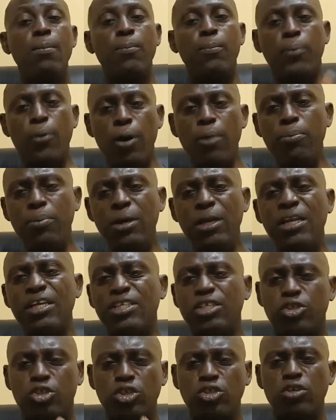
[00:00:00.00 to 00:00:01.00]
Bone meal is
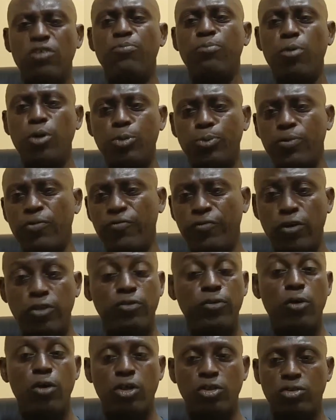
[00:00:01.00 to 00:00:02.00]
a source of
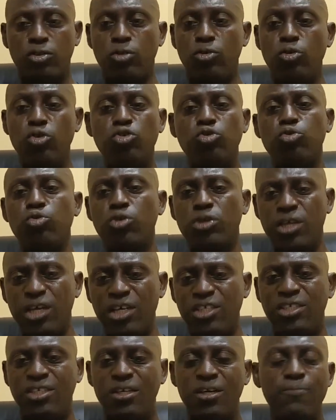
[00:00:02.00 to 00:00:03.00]
phosphorus. Use 2
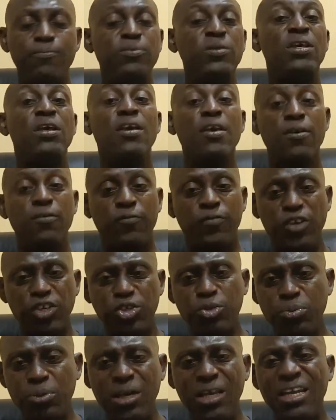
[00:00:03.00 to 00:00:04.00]
kg.
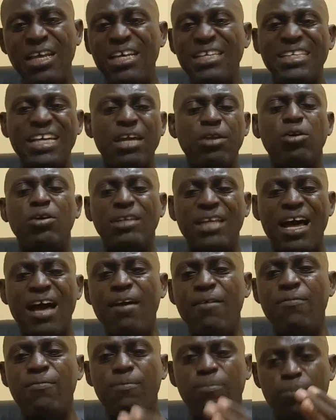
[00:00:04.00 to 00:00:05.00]
Fish meal is
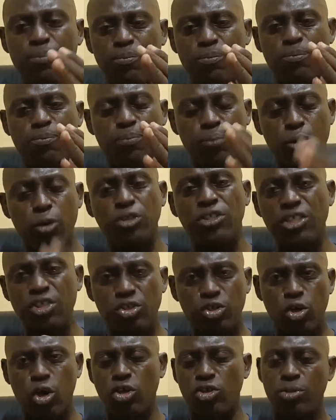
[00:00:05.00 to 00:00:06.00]
another protein
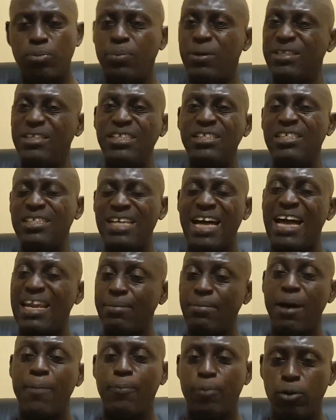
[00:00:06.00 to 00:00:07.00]
source, but this is
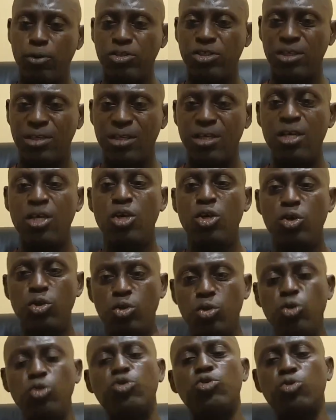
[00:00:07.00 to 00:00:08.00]
animal protein.
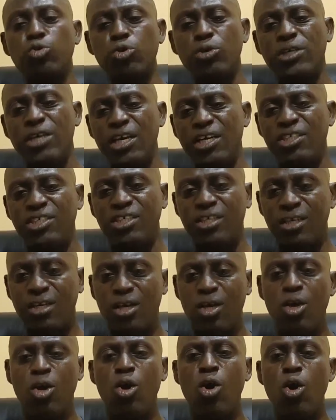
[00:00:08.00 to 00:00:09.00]
Use 2 kg.
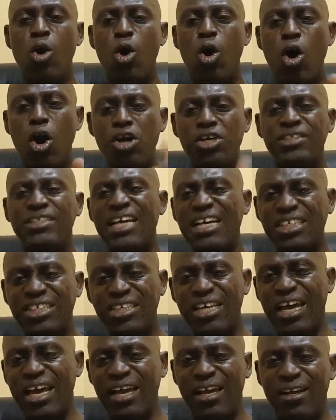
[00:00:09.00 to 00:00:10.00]
Oyster
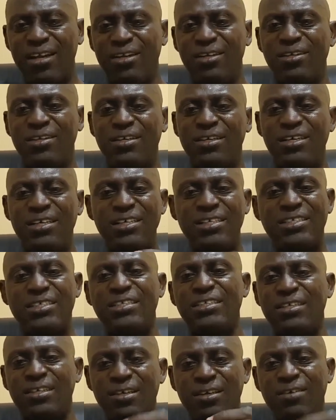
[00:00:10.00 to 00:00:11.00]
shell
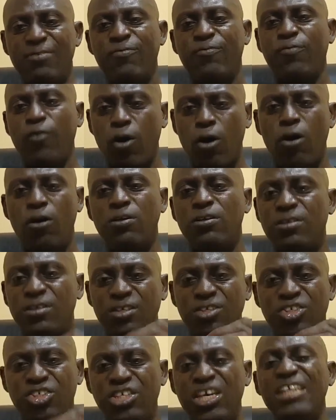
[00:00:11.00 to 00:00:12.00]
is for
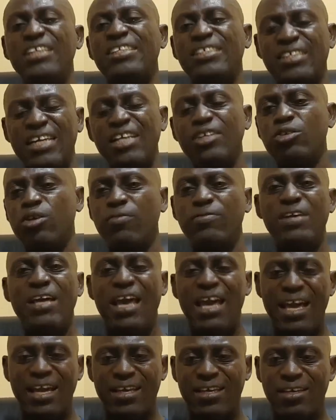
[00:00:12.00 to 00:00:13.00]
shell strength of the
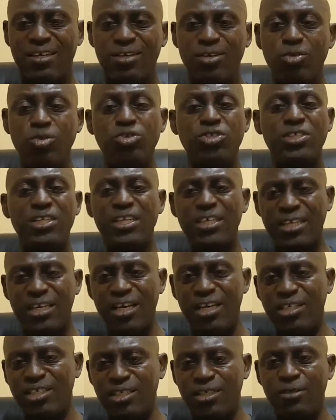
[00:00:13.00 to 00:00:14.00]
egg. Use 3
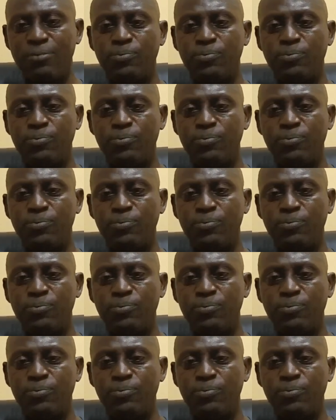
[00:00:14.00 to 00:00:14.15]
kg.